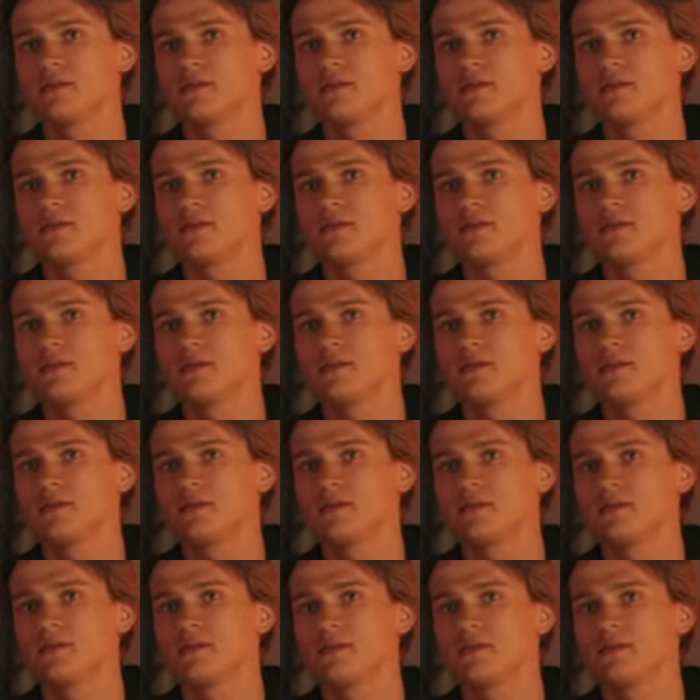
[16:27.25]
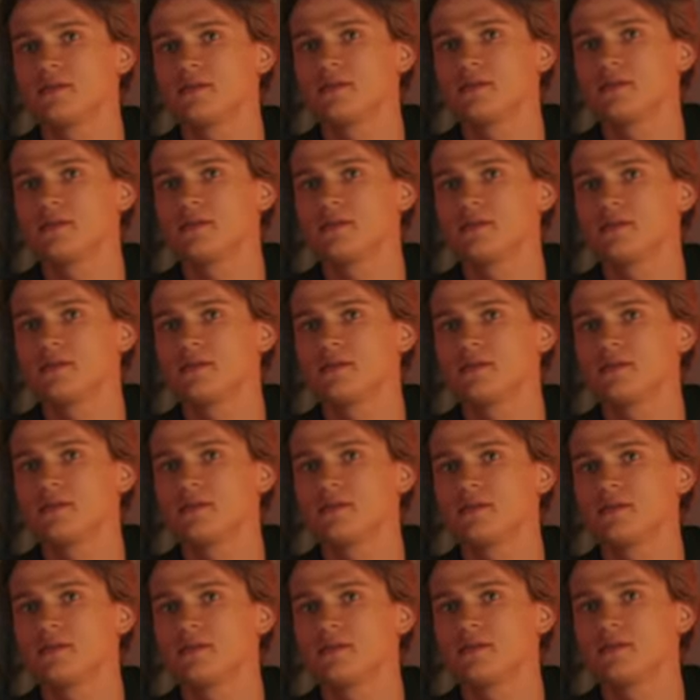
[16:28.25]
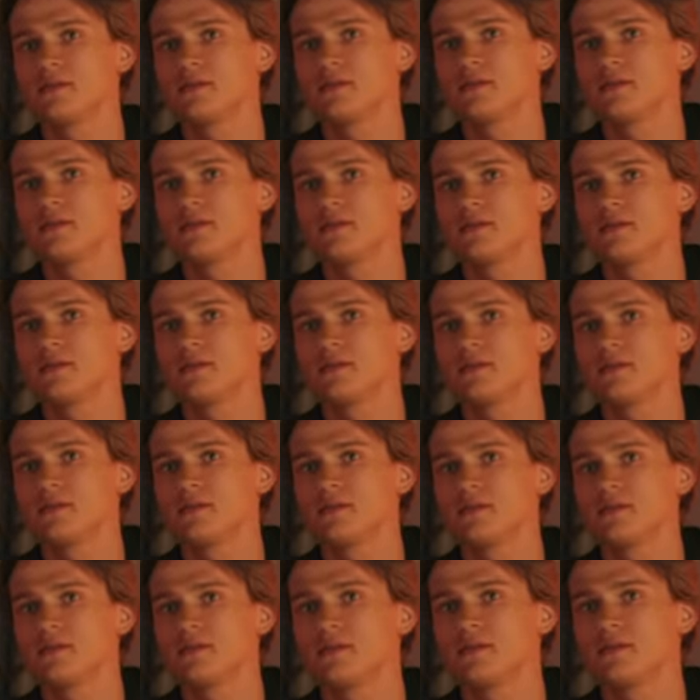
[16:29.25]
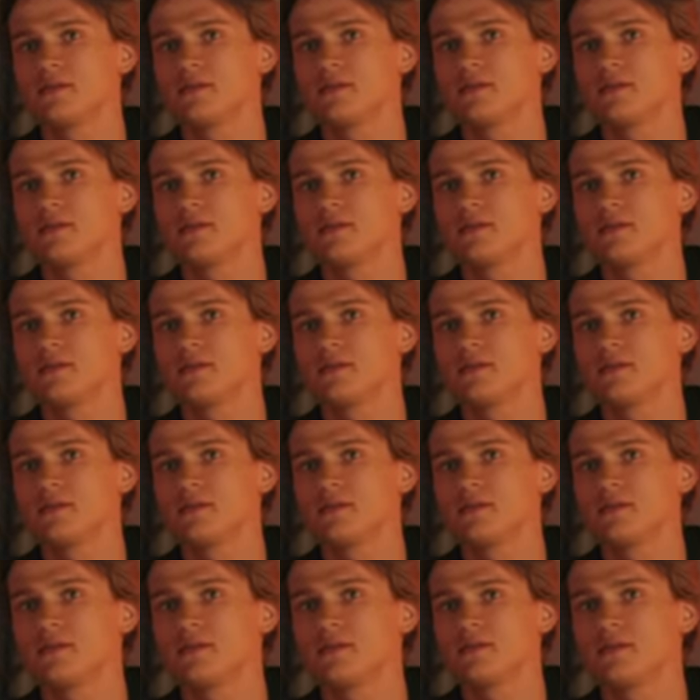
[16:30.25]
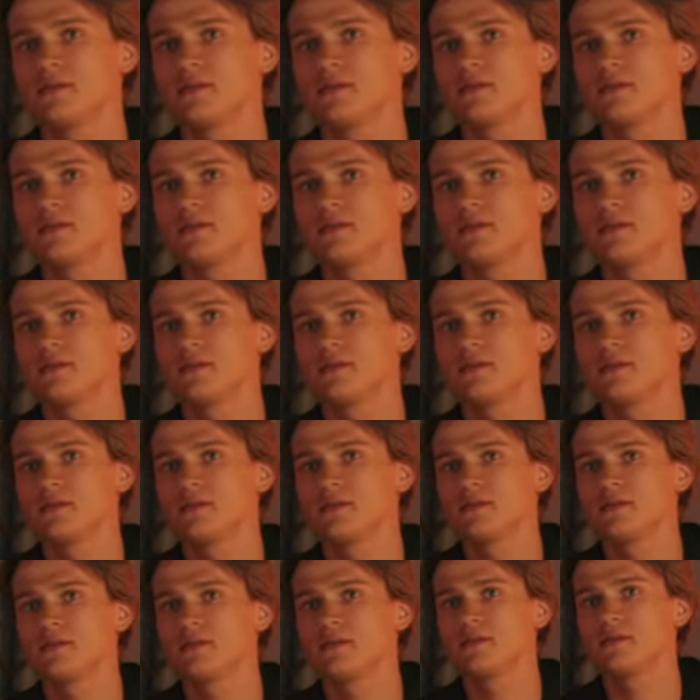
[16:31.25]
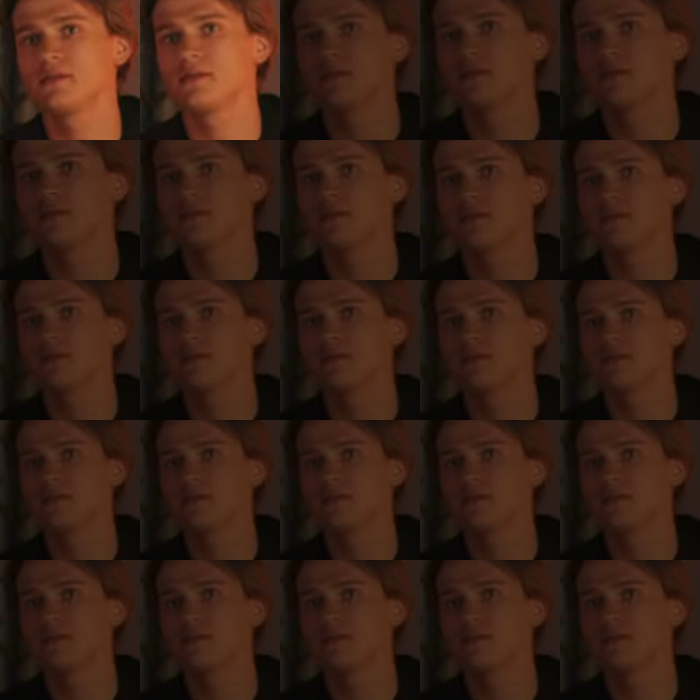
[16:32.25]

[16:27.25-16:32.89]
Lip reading: The person shown says nothing.